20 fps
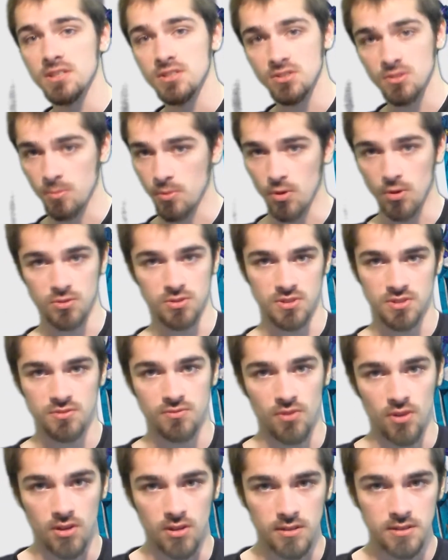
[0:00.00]
it's the
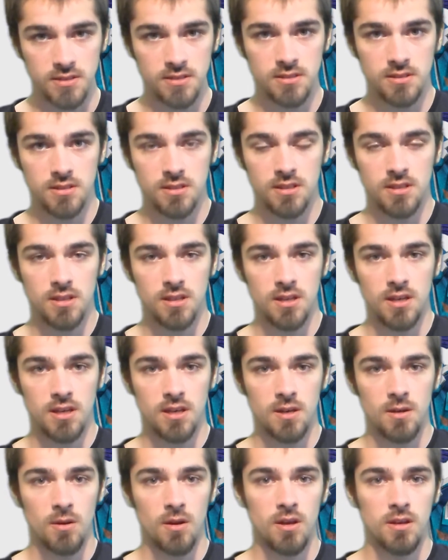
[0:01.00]
person's fault.
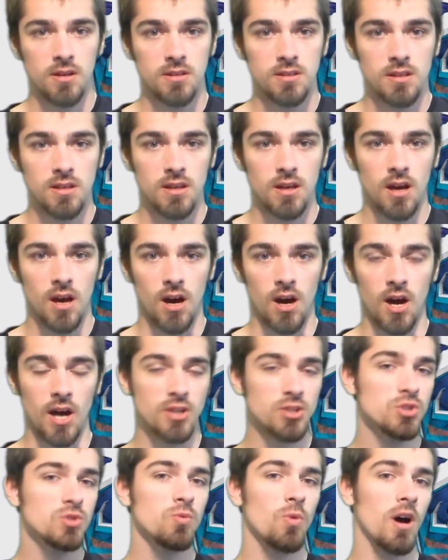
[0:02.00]

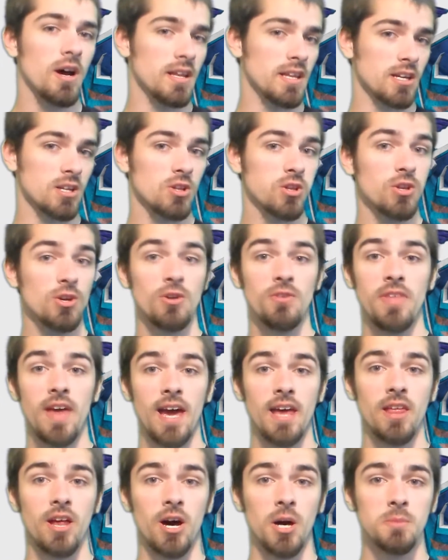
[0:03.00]
I just wanted to clear
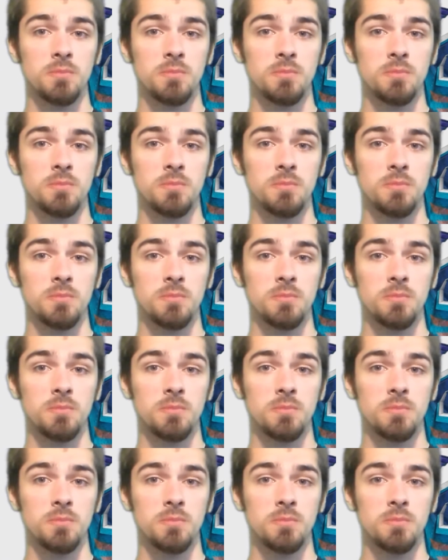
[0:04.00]
that